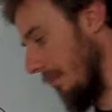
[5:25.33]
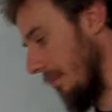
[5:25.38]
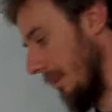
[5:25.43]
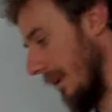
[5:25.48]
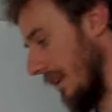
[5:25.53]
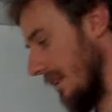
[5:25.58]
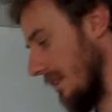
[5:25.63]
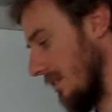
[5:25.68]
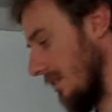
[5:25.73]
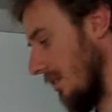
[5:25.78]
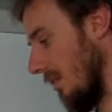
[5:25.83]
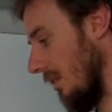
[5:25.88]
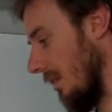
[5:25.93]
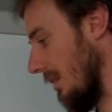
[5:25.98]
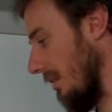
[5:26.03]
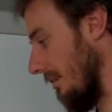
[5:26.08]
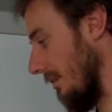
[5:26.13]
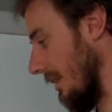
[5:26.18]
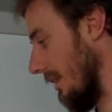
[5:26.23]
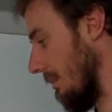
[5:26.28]
but it's
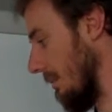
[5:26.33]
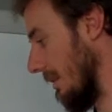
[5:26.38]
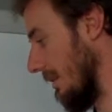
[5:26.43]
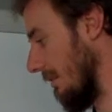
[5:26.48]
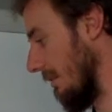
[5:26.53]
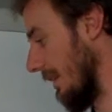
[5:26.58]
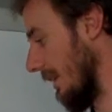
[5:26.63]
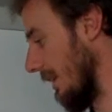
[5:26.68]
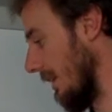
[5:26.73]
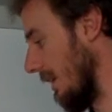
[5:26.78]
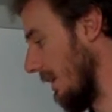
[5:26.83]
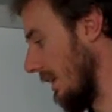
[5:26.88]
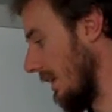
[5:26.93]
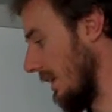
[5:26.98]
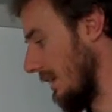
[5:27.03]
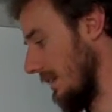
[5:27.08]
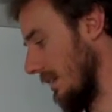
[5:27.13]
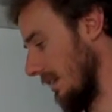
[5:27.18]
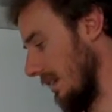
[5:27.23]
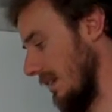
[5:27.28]
kind of a bit of
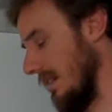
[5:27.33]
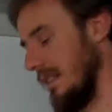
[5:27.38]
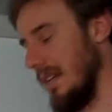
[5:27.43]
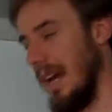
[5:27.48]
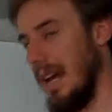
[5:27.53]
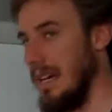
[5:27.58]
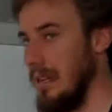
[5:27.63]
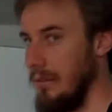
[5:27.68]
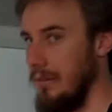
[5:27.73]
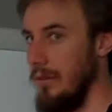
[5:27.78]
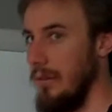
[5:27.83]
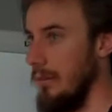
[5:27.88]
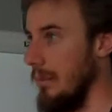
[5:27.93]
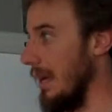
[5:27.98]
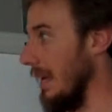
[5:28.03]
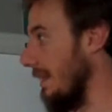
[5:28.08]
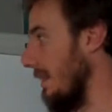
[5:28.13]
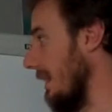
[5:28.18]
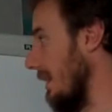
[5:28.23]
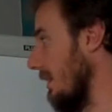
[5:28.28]
a container
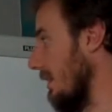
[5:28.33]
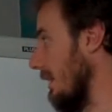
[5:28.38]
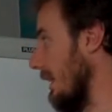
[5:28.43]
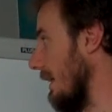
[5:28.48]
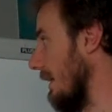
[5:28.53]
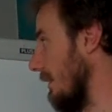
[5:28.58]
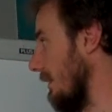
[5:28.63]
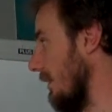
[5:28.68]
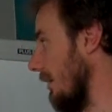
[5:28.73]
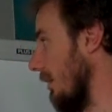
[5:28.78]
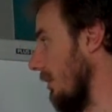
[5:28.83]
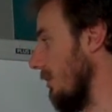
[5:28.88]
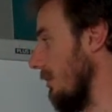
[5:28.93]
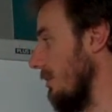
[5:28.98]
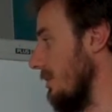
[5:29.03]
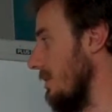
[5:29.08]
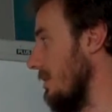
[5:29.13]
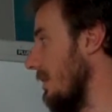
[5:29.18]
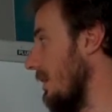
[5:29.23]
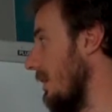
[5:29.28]
format that
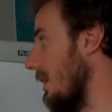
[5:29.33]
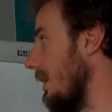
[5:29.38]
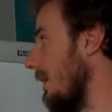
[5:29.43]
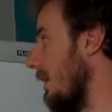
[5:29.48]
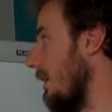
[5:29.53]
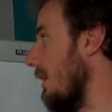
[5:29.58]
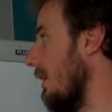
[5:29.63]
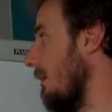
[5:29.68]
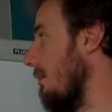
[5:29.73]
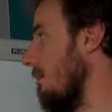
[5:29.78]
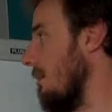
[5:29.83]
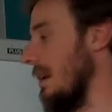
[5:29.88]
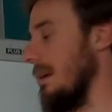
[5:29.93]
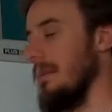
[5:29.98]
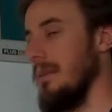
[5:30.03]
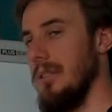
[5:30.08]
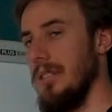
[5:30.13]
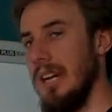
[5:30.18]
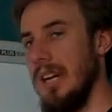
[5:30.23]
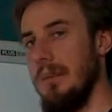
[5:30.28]
includes
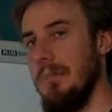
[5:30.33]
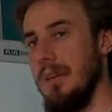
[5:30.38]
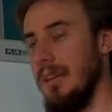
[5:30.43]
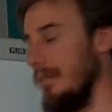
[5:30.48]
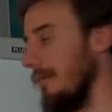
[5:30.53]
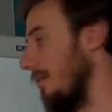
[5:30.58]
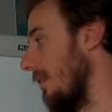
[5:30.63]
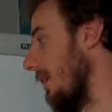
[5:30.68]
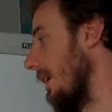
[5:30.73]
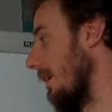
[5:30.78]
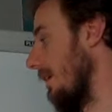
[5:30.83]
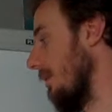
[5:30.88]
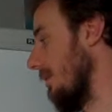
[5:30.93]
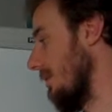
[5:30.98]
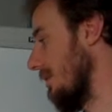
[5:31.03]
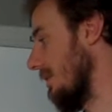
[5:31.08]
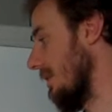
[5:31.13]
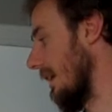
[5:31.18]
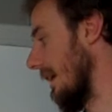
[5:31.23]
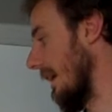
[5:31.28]
maybe JPEG
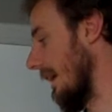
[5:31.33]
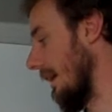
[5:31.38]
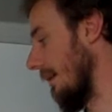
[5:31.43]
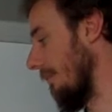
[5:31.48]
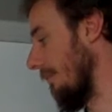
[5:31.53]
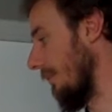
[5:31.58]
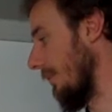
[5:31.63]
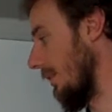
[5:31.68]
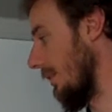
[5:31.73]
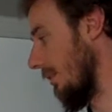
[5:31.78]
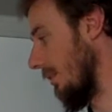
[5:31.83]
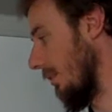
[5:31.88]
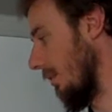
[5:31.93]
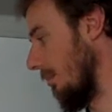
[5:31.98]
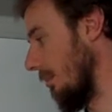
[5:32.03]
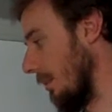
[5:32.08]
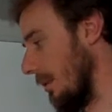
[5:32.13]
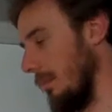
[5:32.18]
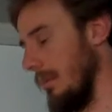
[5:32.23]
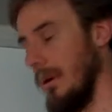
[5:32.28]
files
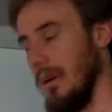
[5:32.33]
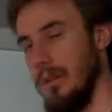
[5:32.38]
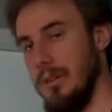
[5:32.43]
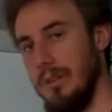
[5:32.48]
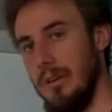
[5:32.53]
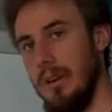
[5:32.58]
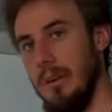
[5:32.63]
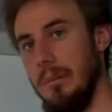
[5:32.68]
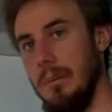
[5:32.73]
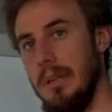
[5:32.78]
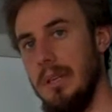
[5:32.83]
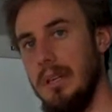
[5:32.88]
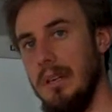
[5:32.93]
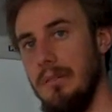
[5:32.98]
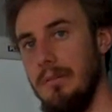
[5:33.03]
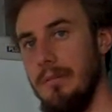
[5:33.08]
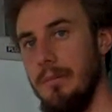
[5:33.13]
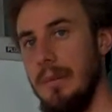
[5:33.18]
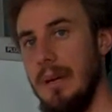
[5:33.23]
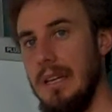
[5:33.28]
or PostScript
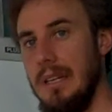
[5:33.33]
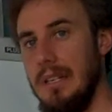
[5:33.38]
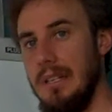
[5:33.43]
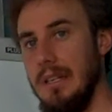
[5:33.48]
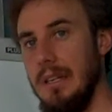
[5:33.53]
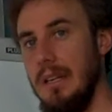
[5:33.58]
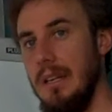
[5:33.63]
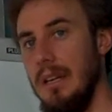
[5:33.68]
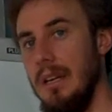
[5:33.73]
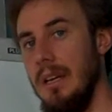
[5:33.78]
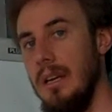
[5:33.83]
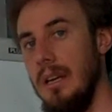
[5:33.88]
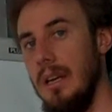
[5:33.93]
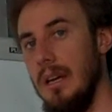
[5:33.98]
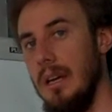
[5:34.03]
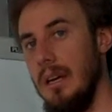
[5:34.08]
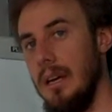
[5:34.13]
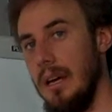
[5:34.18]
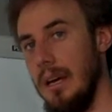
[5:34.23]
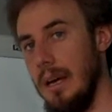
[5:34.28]
information.
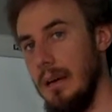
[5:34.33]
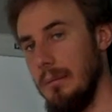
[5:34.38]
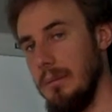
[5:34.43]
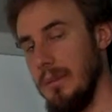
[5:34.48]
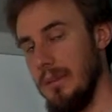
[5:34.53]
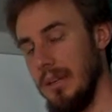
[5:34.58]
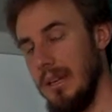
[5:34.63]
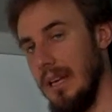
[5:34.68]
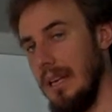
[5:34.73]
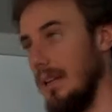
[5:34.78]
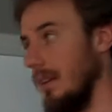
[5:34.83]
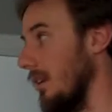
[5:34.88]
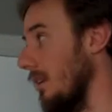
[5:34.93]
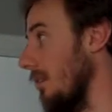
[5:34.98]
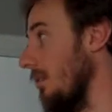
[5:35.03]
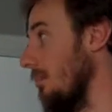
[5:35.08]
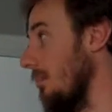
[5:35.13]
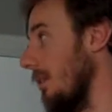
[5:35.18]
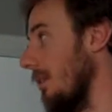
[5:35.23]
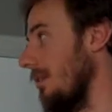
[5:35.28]
So it can
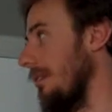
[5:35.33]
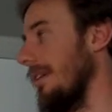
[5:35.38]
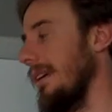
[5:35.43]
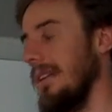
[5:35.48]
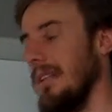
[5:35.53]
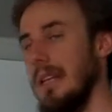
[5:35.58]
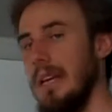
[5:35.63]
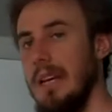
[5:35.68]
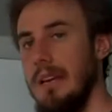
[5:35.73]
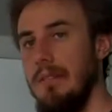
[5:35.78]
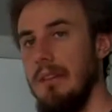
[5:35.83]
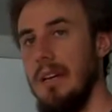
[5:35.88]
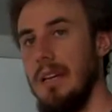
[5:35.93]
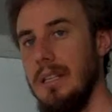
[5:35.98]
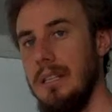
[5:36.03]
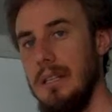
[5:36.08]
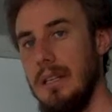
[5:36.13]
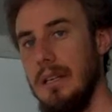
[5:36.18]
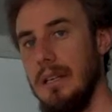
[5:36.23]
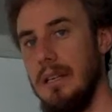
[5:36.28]
include both vector and
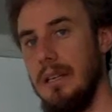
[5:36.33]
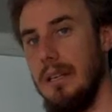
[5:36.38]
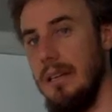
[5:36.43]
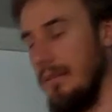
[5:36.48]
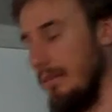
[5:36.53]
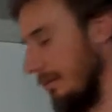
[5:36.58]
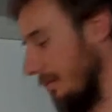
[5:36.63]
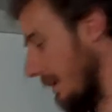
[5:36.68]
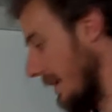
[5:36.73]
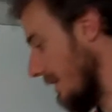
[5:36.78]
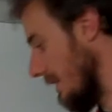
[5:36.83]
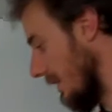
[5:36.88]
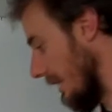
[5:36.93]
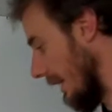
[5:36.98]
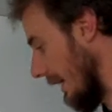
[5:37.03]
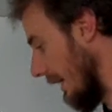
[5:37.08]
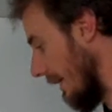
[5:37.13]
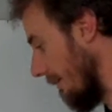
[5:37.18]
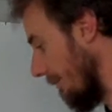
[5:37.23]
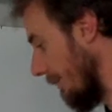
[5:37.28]
raster information.
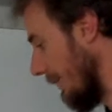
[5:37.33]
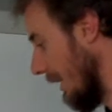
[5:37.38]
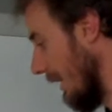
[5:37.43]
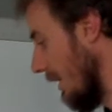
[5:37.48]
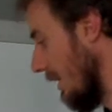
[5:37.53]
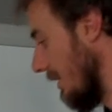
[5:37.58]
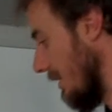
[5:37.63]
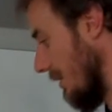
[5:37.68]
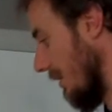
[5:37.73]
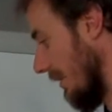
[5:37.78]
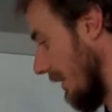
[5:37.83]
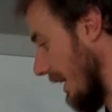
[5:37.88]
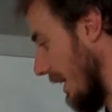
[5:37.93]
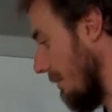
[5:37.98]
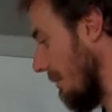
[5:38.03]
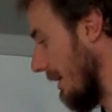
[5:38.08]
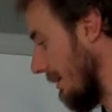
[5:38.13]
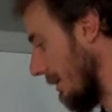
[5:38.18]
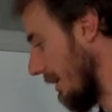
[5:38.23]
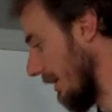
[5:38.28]
So it
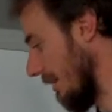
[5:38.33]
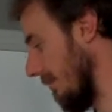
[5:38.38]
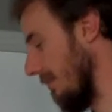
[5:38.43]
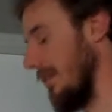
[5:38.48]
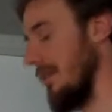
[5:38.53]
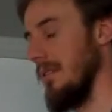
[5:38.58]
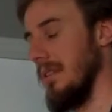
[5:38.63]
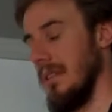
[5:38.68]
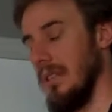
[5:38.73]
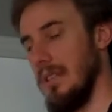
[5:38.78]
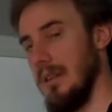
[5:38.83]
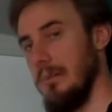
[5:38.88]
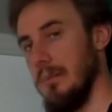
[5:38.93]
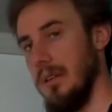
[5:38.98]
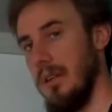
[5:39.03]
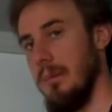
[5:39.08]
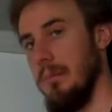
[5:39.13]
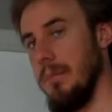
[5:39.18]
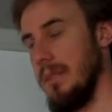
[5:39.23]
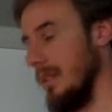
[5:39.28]
can be a bit confusing
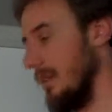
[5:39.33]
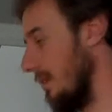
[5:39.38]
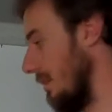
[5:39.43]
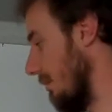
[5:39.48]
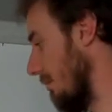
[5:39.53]
sometimes,